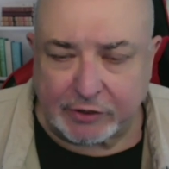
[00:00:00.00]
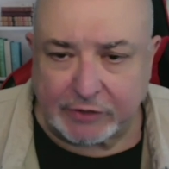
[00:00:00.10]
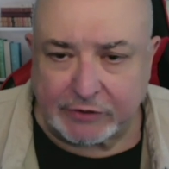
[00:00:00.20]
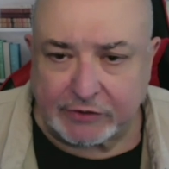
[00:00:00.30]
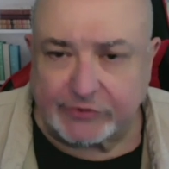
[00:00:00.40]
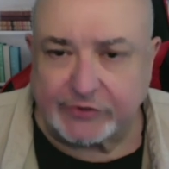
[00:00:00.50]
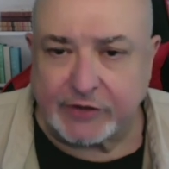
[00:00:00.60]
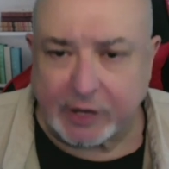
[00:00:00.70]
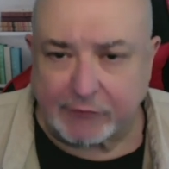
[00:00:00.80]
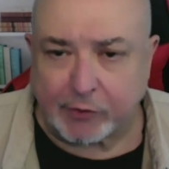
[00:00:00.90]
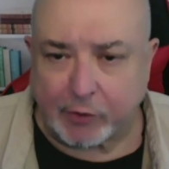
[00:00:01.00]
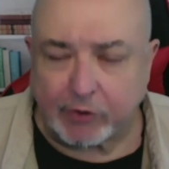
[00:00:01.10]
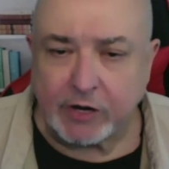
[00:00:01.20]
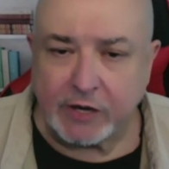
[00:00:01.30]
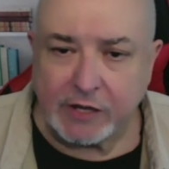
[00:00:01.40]
to discover
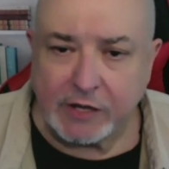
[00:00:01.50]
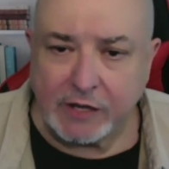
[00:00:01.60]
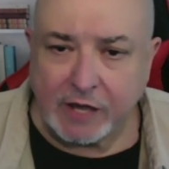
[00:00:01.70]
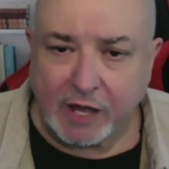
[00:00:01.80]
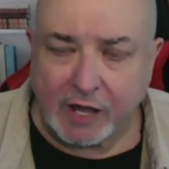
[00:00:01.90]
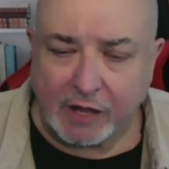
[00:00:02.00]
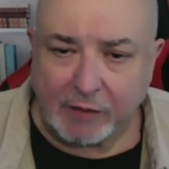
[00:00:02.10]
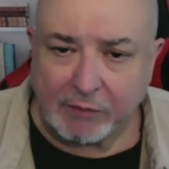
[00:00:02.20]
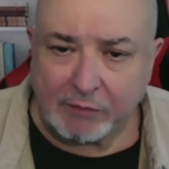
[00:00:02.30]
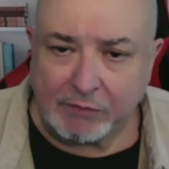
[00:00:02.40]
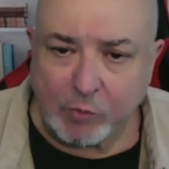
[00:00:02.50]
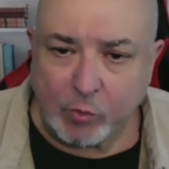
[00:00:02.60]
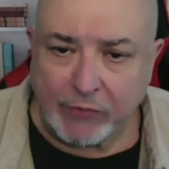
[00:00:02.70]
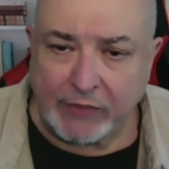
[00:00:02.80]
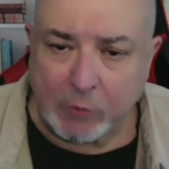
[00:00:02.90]
uh,
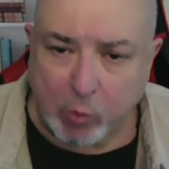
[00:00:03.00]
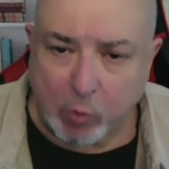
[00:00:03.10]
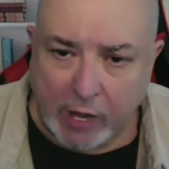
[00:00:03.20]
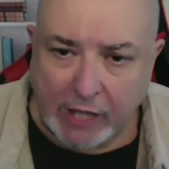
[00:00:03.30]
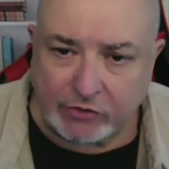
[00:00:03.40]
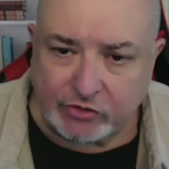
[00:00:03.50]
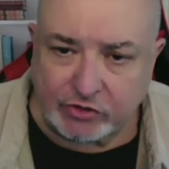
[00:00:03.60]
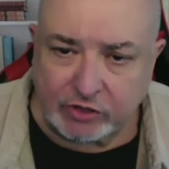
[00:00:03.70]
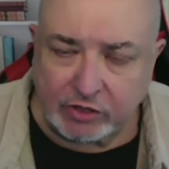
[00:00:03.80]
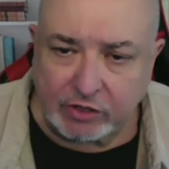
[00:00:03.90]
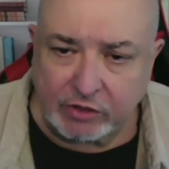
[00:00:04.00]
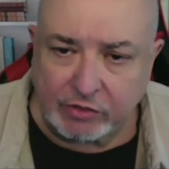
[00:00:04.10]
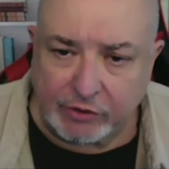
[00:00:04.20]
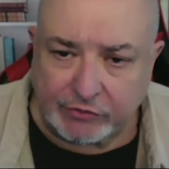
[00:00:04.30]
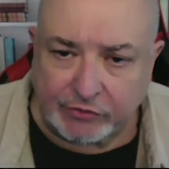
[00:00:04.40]
when they watch
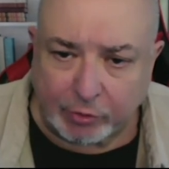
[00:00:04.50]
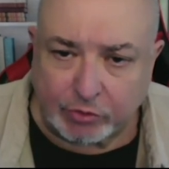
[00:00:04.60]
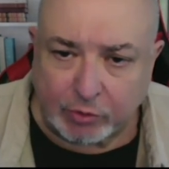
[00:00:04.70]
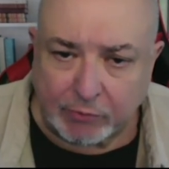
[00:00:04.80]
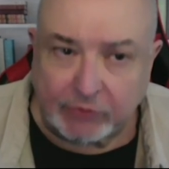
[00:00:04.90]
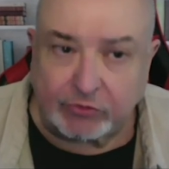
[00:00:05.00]
this ultra this